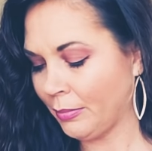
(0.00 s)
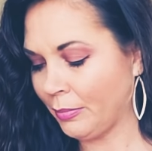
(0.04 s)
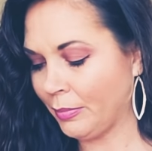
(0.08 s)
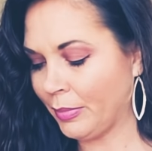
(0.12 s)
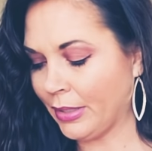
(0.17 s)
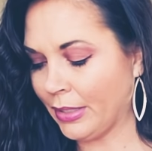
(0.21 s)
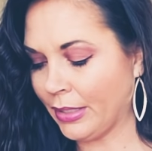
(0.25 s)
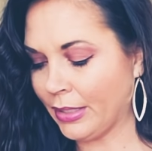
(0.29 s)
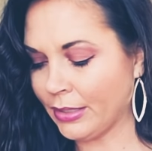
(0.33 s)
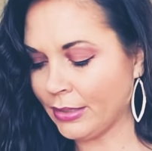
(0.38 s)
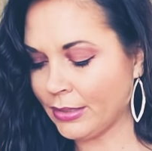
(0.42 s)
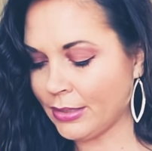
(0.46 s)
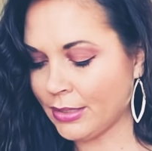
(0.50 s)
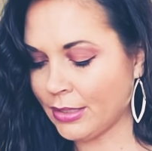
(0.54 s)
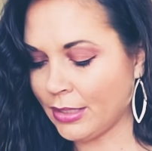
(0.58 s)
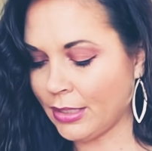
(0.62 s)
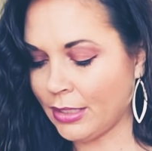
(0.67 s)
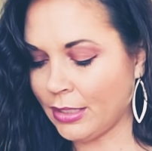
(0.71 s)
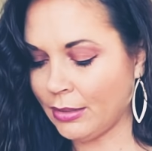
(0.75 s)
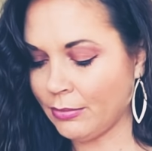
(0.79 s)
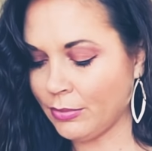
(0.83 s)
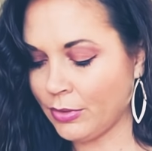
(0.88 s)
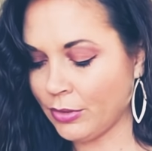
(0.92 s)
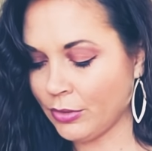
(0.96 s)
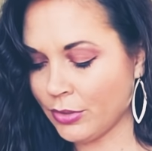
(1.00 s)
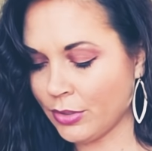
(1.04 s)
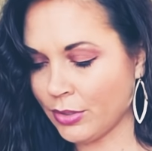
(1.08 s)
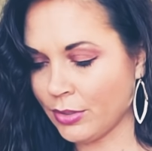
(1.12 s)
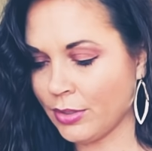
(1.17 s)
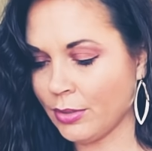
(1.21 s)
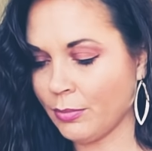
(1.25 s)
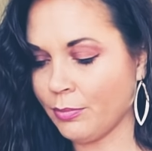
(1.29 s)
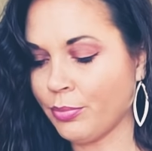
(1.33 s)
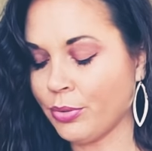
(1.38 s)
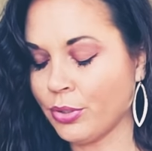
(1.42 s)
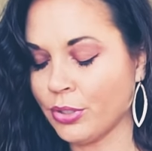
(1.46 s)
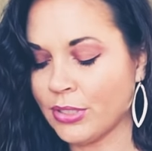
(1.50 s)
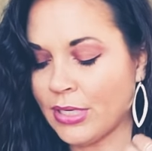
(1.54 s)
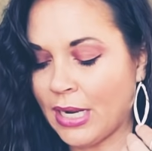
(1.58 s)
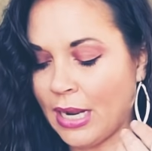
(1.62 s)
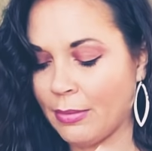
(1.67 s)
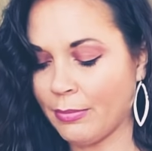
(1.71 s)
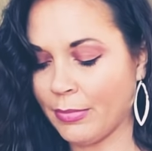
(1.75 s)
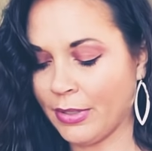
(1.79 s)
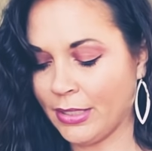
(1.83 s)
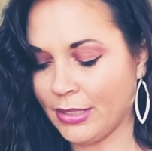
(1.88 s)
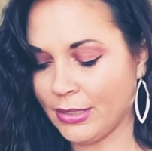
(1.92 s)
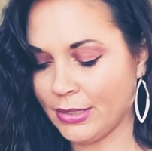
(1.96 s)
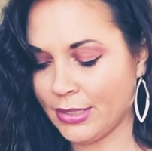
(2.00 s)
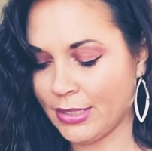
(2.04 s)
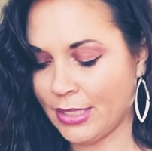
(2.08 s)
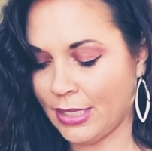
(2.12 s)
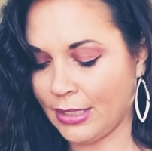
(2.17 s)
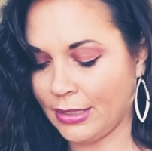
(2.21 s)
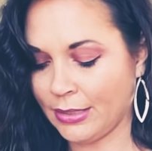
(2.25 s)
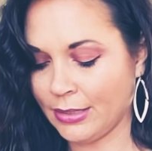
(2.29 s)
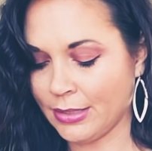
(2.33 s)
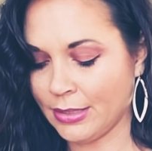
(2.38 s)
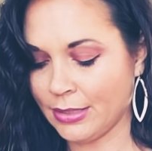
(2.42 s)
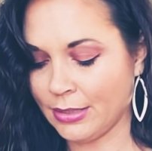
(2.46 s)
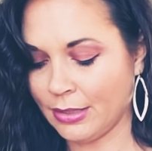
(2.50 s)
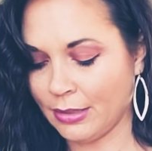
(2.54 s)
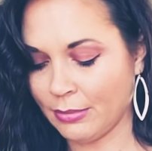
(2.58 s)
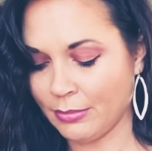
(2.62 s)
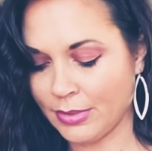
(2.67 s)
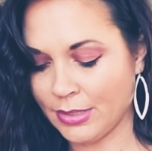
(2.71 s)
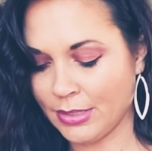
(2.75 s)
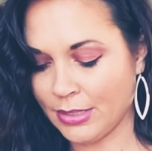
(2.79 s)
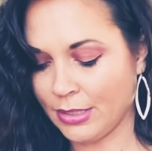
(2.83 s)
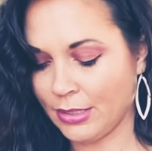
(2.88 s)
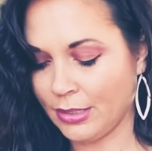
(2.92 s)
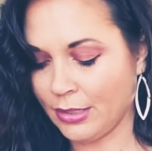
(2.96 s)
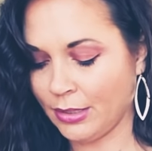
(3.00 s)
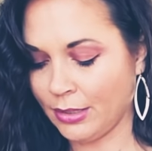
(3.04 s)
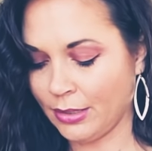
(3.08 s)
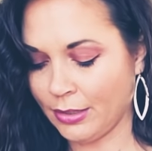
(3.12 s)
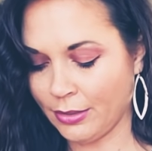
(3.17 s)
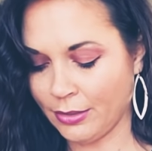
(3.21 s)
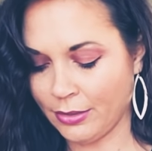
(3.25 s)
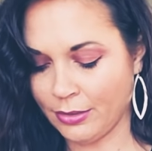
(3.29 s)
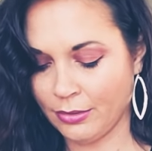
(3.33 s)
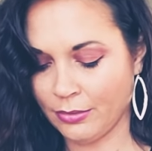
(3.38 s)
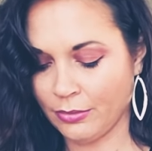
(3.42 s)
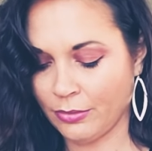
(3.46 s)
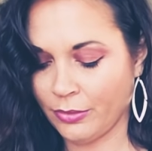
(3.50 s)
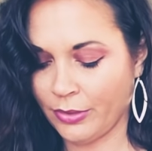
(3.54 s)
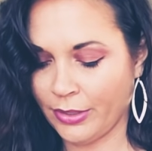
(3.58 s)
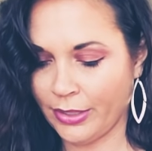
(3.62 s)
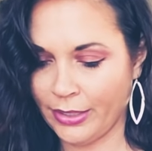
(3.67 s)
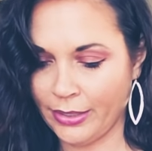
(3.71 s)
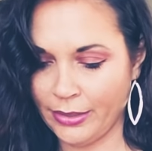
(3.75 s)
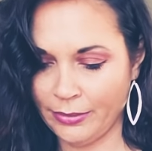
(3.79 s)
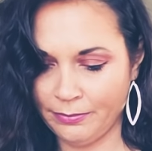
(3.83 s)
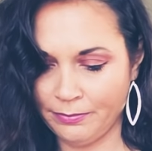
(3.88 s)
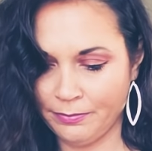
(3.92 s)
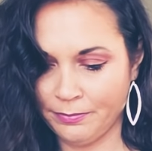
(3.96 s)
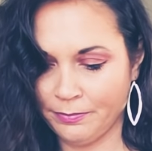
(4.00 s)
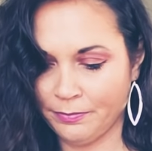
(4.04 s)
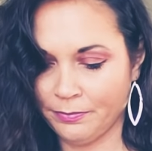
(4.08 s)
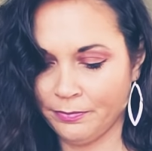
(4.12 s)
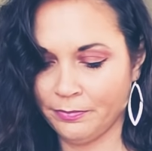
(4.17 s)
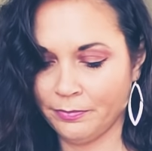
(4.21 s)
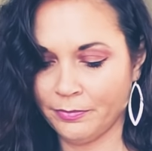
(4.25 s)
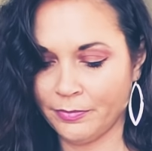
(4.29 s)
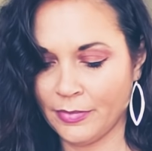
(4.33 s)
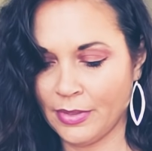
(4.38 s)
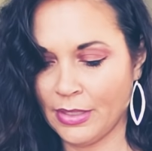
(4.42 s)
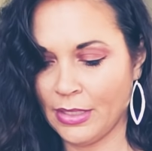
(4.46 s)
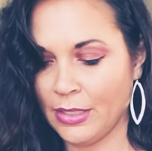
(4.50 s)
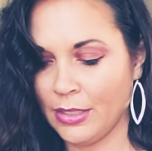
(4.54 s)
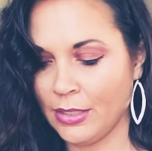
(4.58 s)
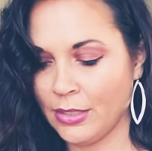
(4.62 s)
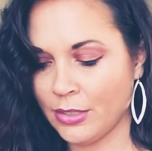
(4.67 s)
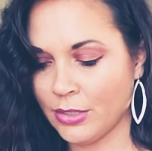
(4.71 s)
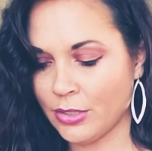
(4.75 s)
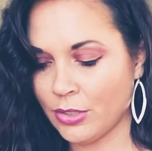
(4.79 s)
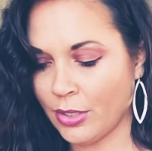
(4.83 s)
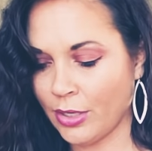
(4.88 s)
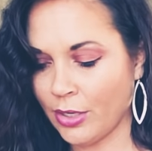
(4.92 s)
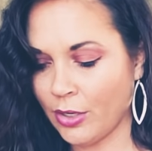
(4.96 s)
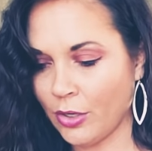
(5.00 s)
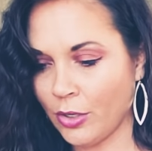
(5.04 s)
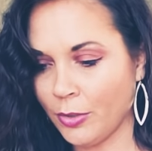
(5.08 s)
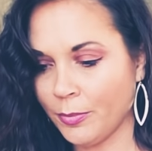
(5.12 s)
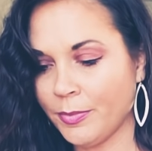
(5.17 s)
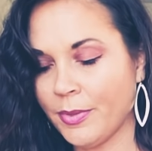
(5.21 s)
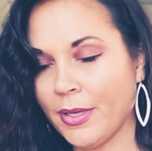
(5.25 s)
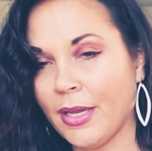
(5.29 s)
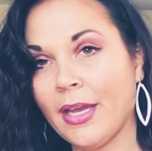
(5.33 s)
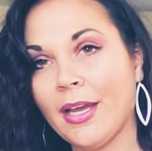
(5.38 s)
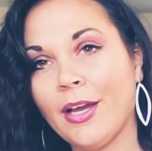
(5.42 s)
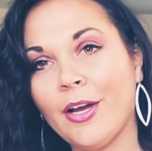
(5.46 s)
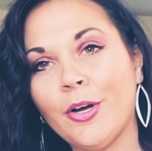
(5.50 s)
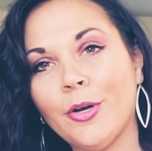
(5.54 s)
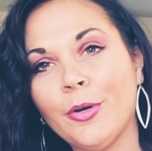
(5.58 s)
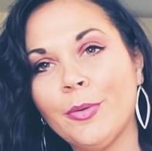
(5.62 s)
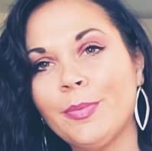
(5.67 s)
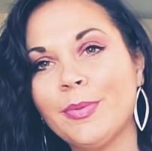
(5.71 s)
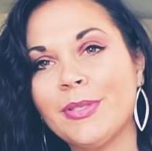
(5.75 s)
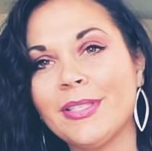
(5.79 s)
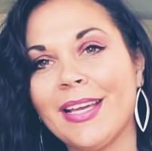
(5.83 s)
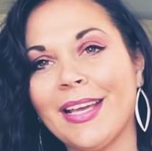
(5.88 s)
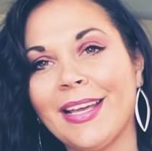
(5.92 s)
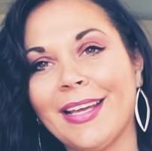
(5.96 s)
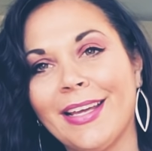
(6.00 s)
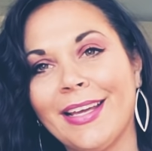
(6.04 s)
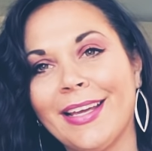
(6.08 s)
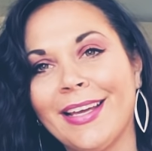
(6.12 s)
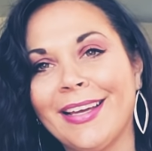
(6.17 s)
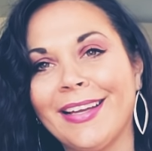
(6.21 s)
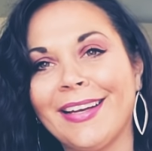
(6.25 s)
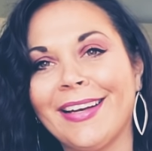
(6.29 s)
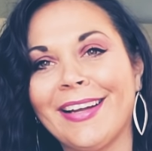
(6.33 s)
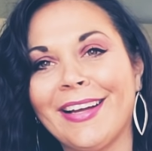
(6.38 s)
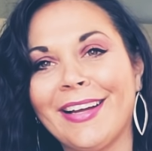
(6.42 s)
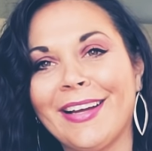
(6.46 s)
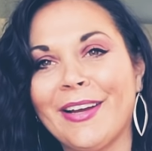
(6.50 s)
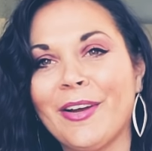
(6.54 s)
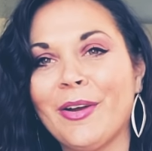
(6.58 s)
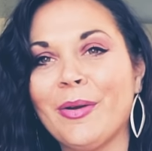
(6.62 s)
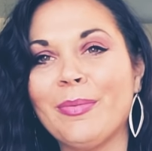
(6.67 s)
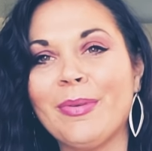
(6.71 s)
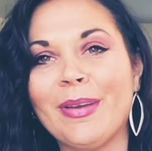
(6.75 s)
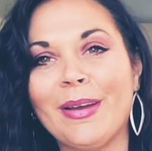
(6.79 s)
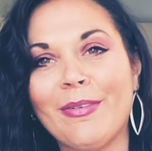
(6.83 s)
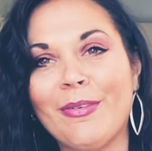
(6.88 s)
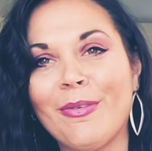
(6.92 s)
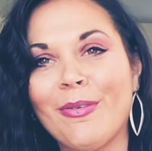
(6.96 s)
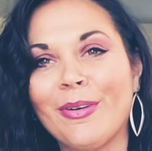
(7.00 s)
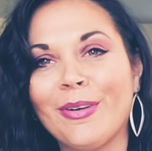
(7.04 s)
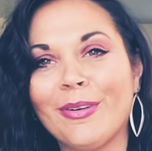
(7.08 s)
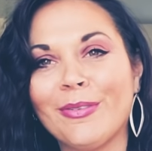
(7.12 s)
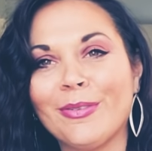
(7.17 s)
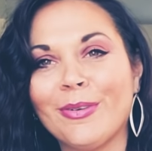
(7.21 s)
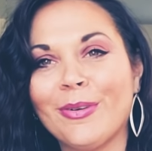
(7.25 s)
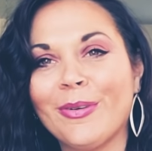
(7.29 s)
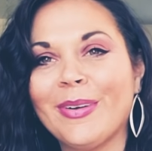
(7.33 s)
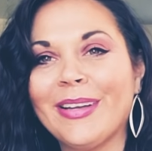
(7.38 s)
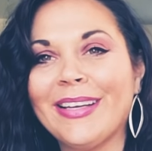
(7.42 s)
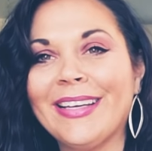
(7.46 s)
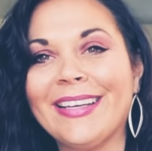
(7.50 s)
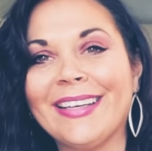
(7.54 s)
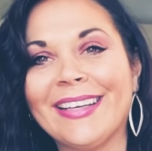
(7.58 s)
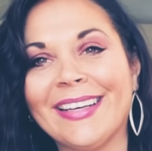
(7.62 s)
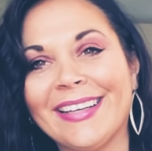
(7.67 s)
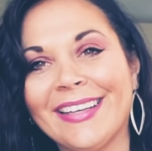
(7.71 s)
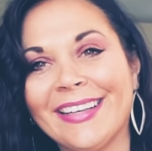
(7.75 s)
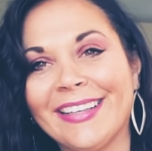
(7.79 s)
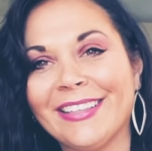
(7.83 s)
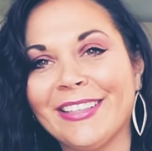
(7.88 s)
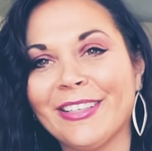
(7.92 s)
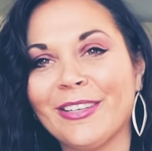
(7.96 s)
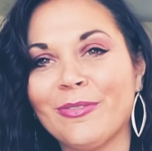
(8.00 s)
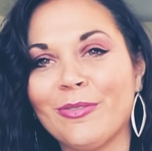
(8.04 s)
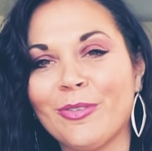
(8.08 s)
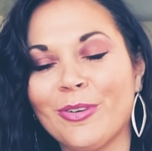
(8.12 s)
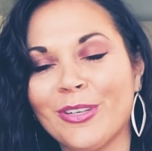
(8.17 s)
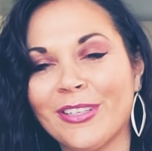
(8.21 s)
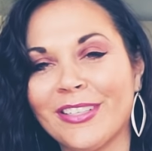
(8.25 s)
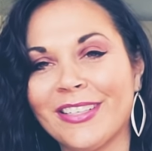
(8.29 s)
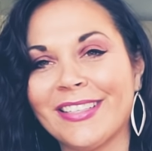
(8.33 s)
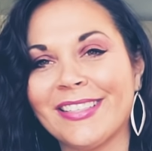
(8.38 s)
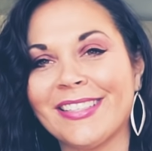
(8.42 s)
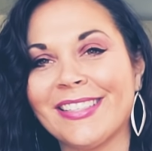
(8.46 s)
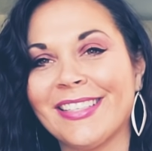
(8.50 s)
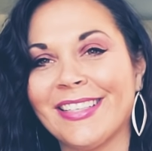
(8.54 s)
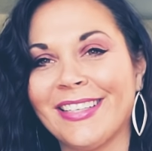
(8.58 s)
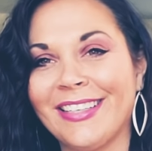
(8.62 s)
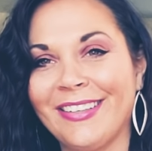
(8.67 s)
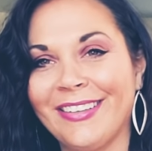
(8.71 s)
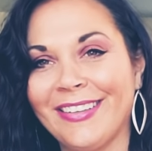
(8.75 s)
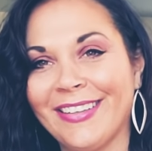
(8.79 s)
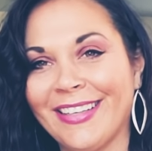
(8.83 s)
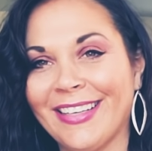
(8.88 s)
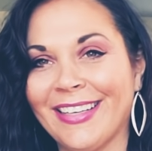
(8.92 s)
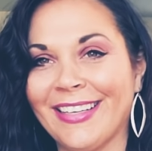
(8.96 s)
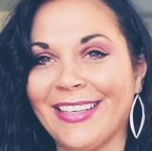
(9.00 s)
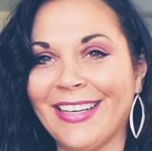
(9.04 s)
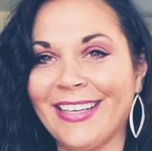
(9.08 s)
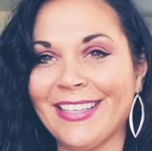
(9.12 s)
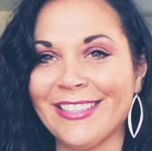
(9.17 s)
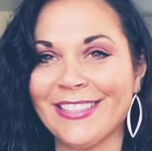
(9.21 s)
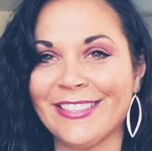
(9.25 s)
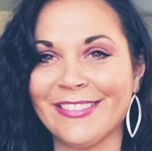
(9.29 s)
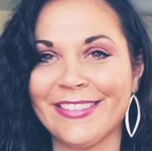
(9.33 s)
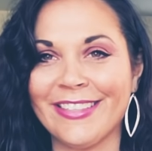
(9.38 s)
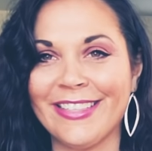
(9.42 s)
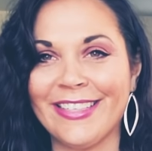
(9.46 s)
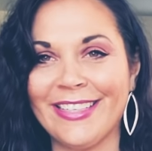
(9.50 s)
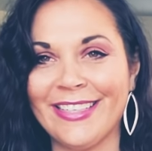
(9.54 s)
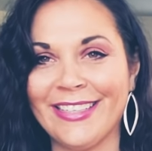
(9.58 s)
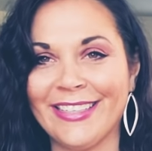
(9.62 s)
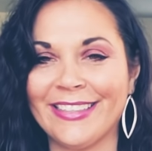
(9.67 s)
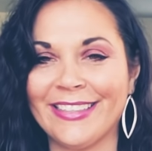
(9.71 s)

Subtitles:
But those are the predominant signs that I'm seeing here, okay? So I hope that helps, and I hope you have a wonderful week, and I look forward to seeing you again next week.